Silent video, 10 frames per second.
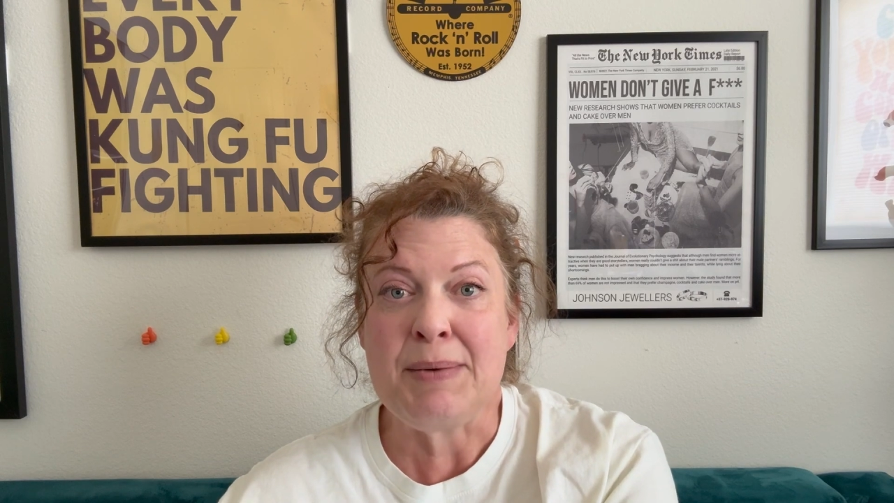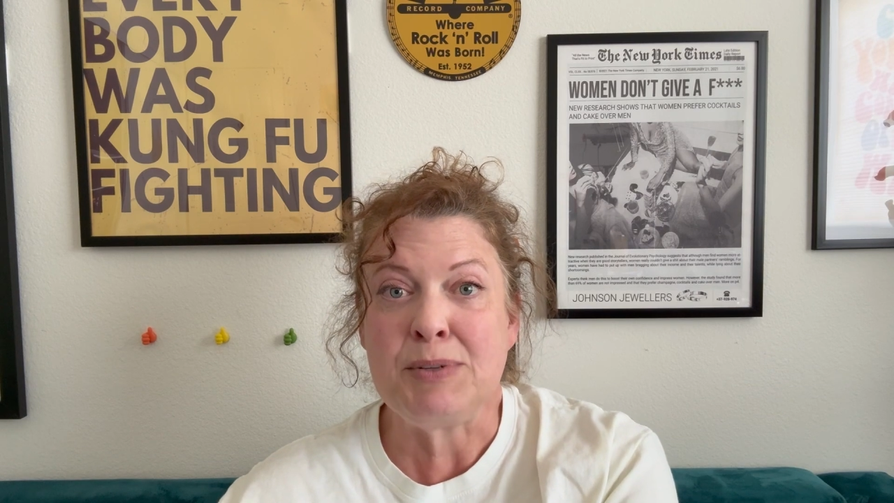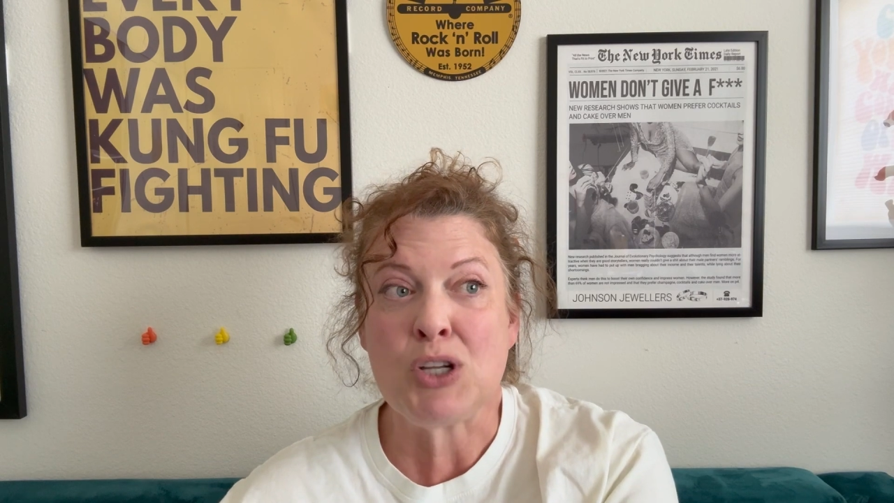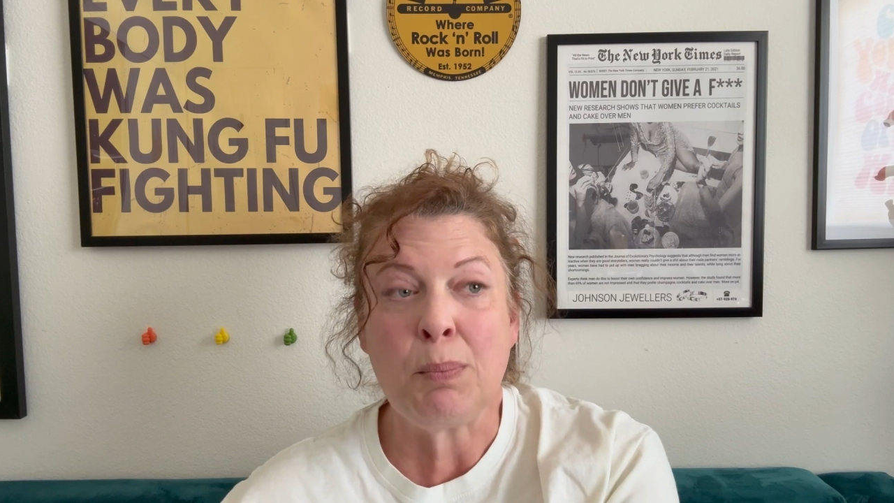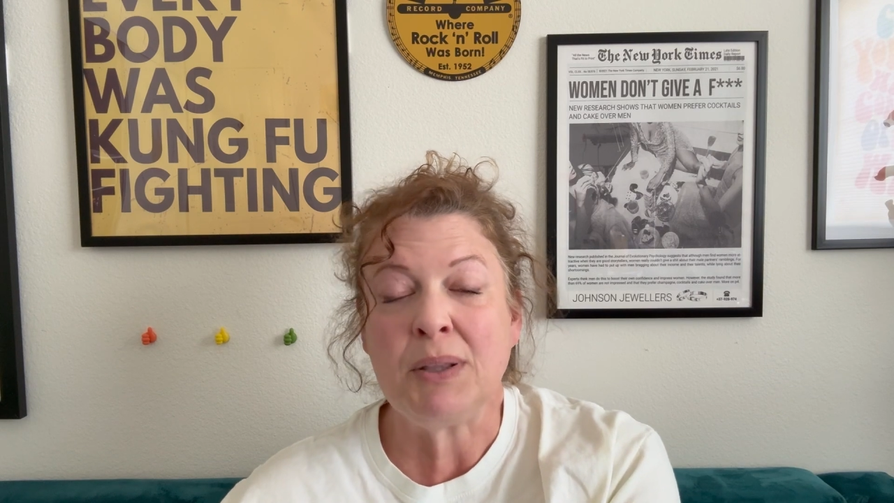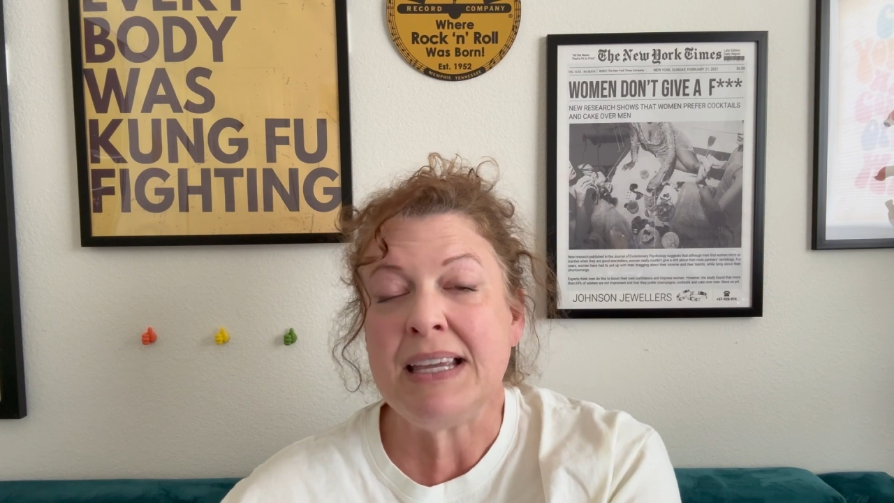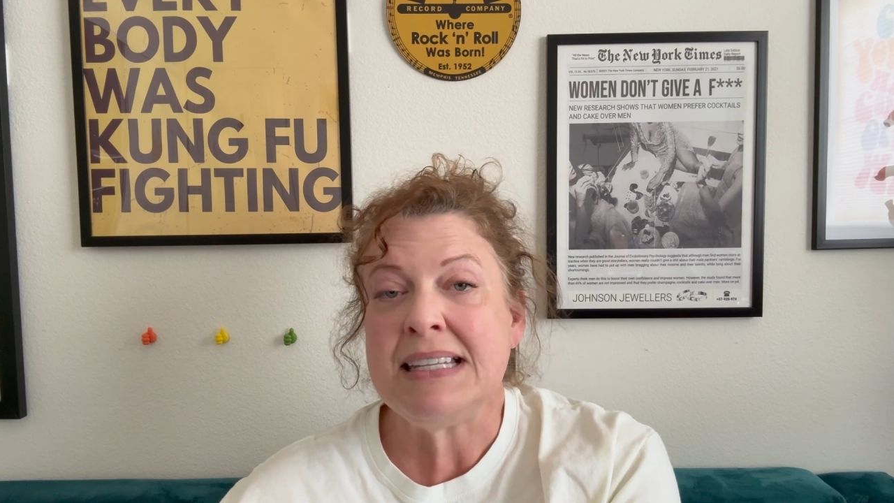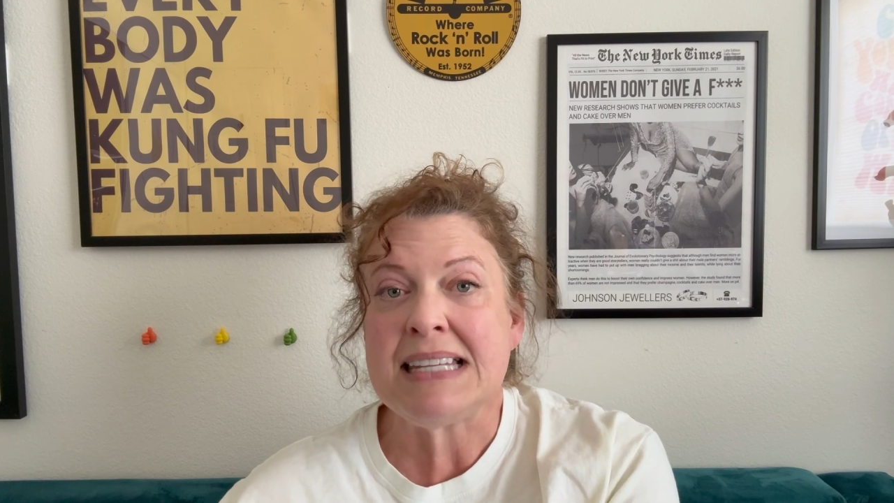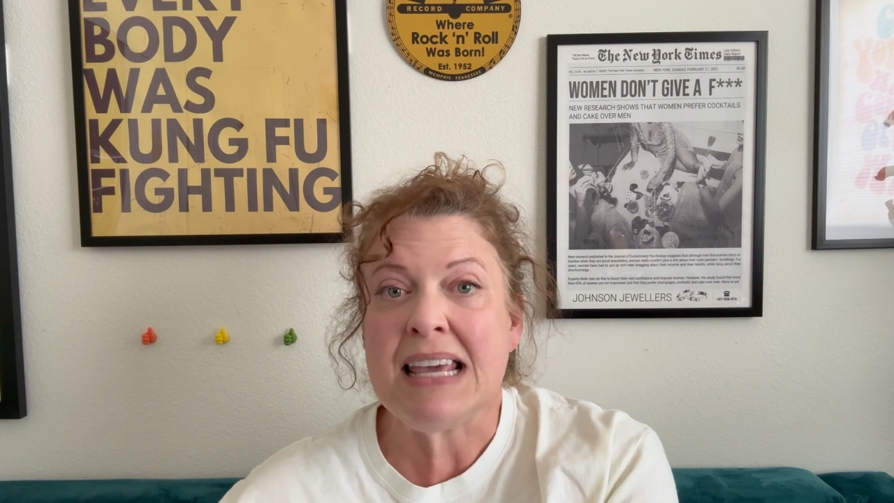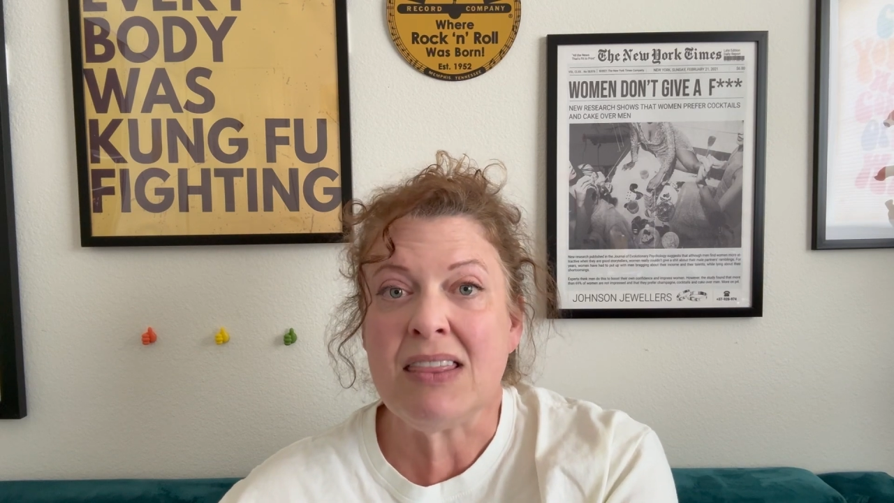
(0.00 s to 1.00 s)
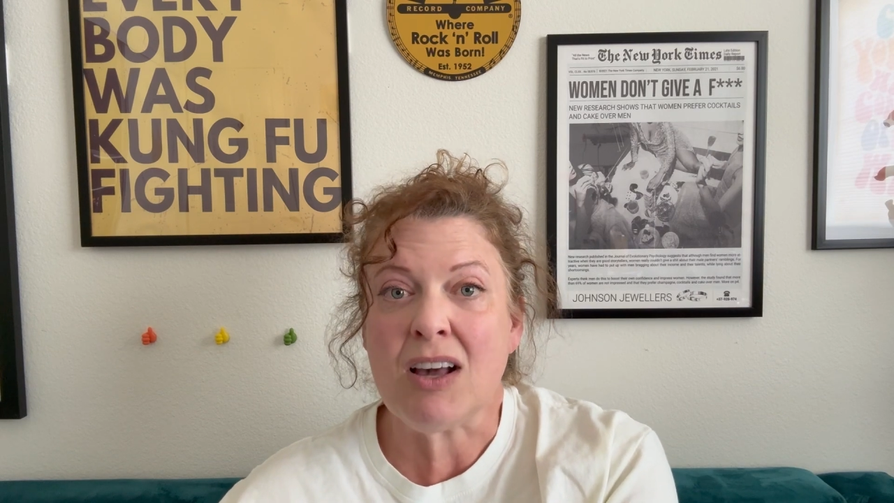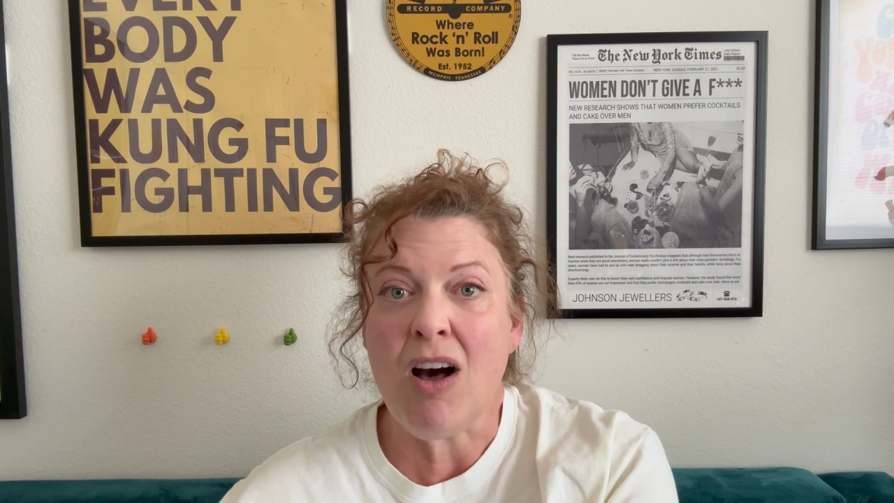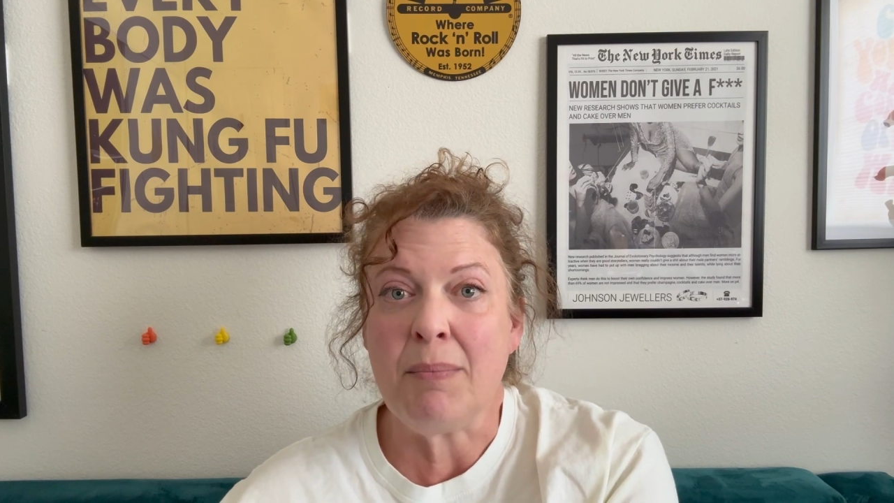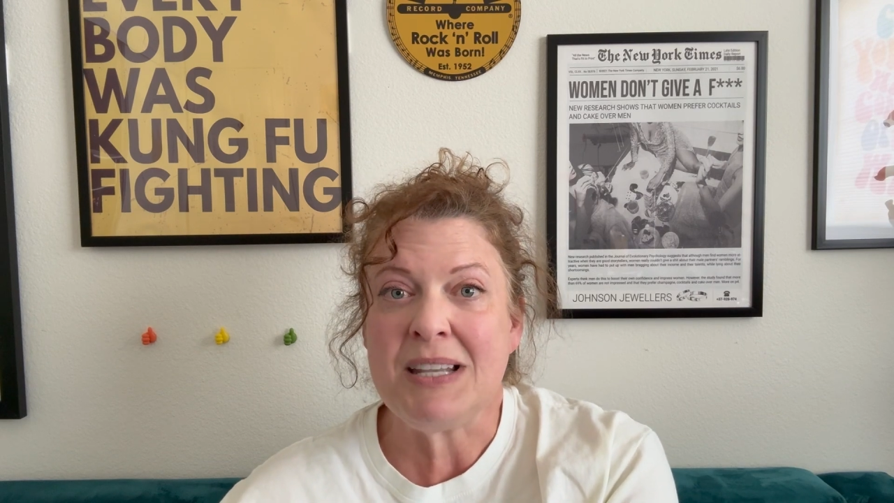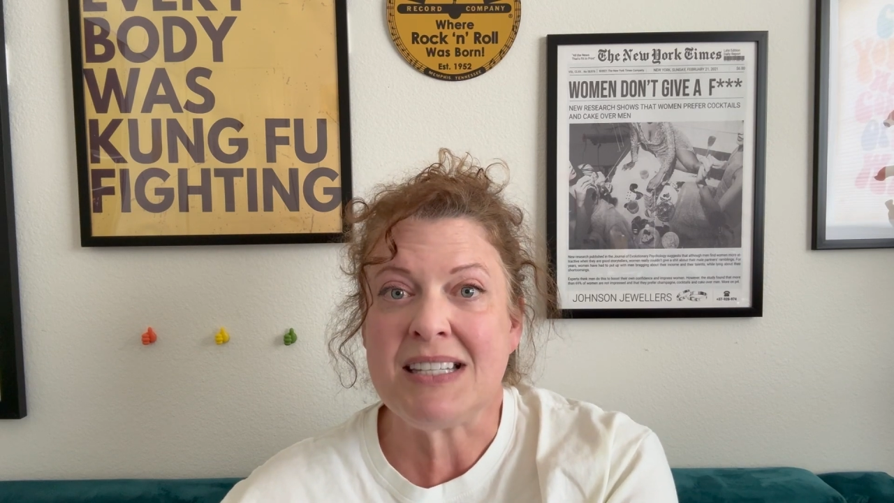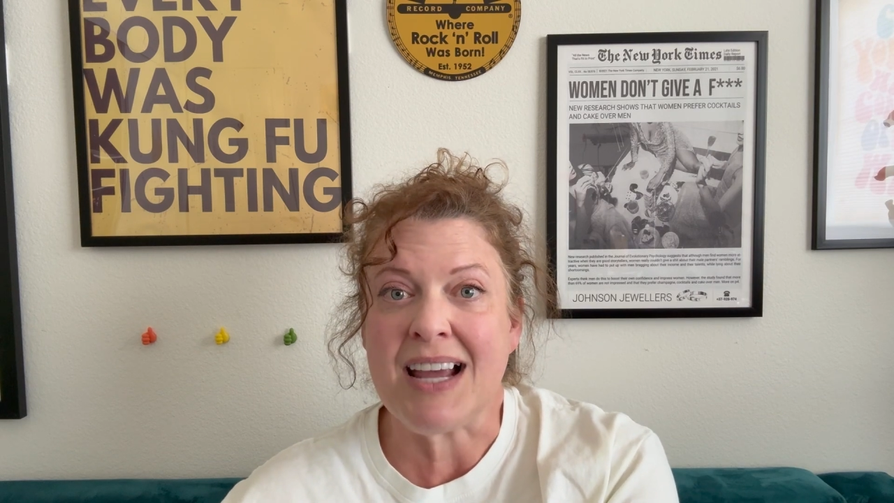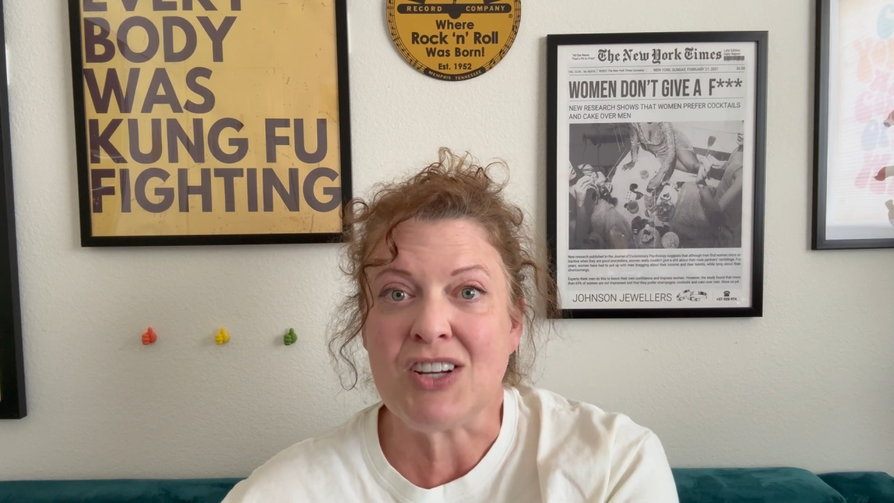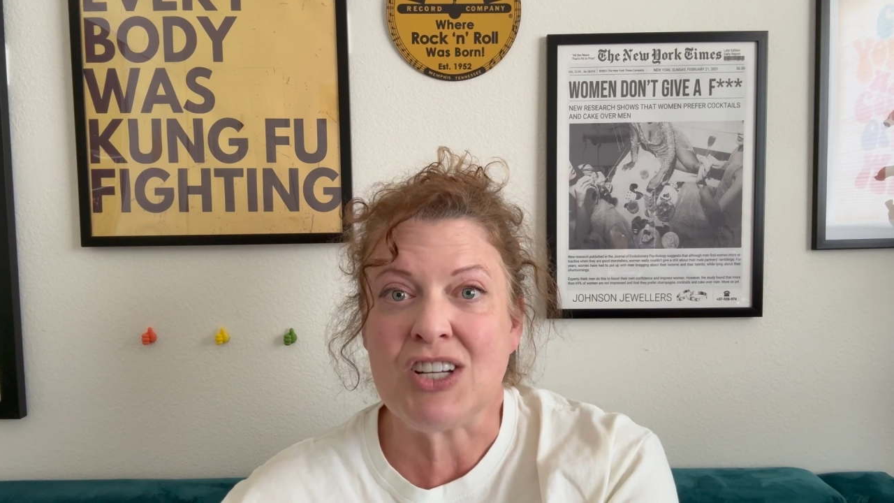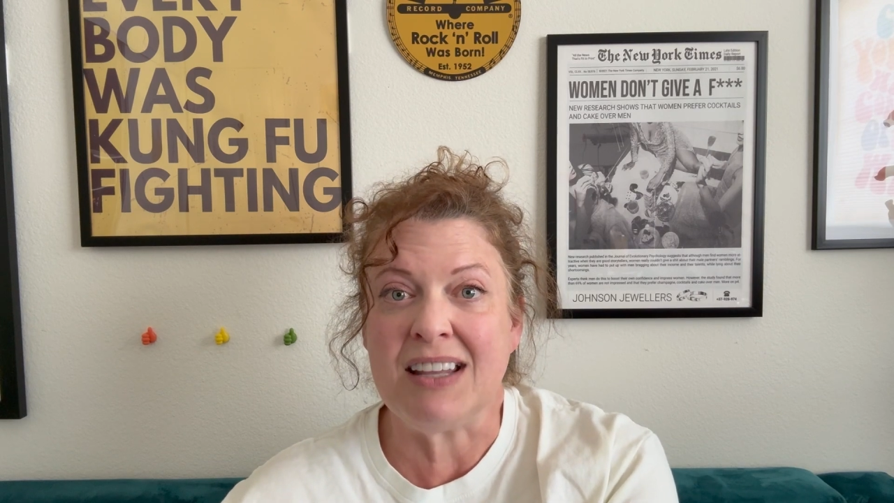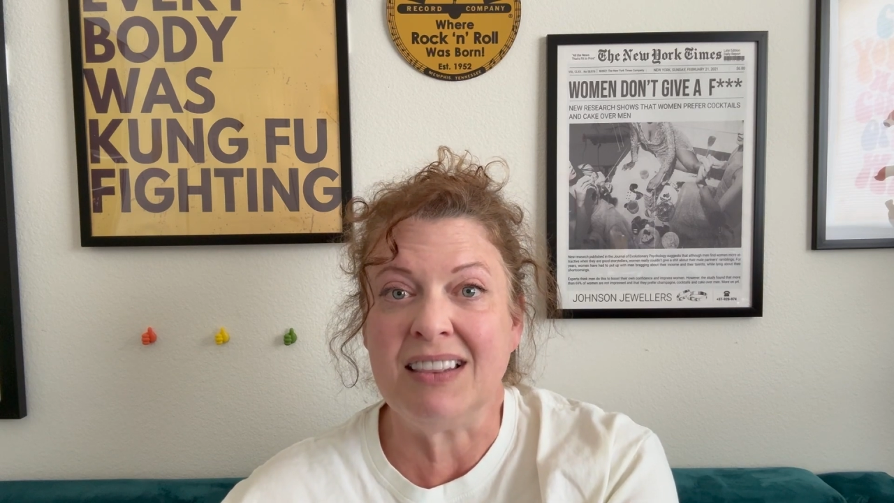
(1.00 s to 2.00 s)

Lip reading: So please, in the comments section,